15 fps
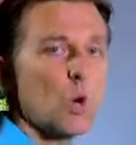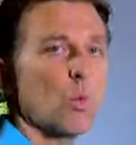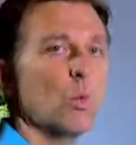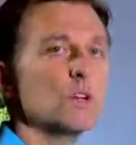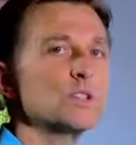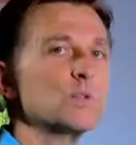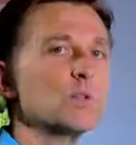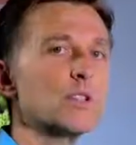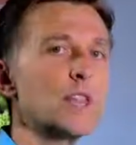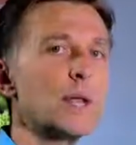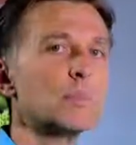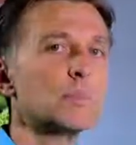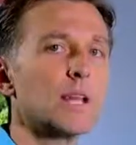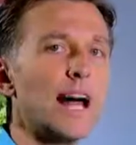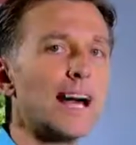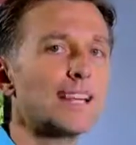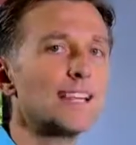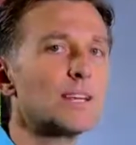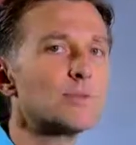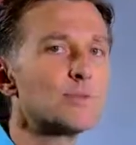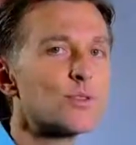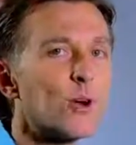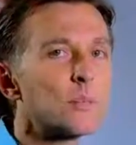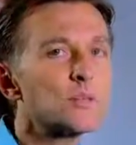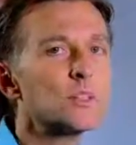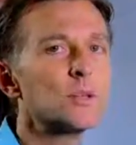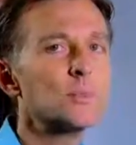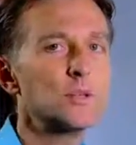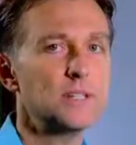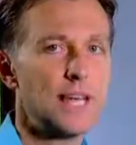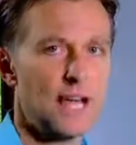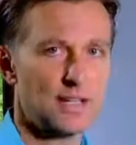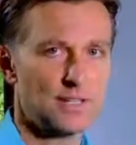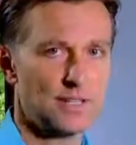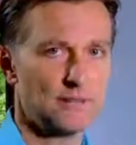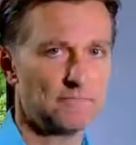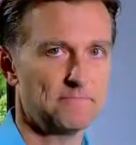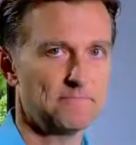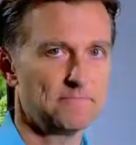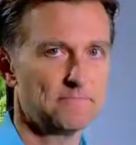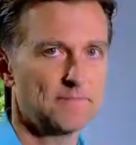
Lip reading: which will then block the absorption of potassium